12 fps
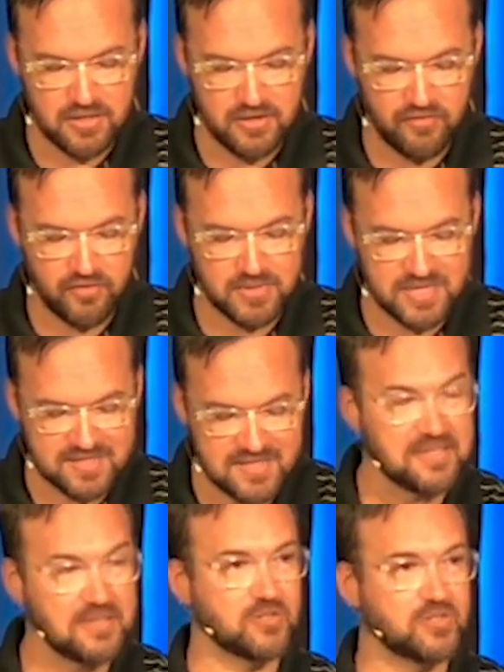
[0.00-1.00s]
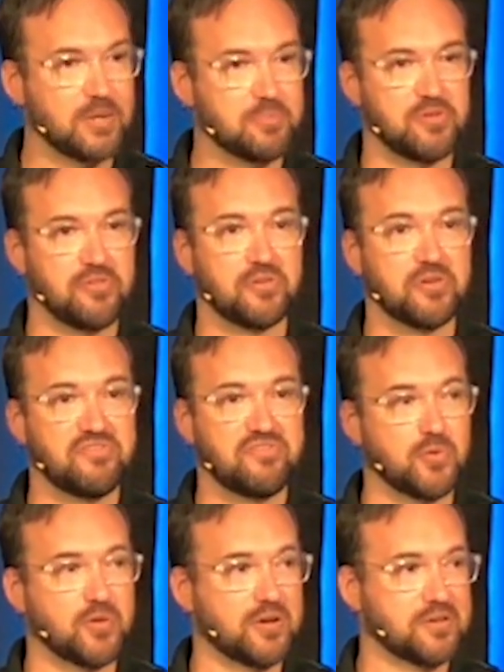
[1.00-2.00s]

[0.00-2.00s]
from Ezekiel chapter 34.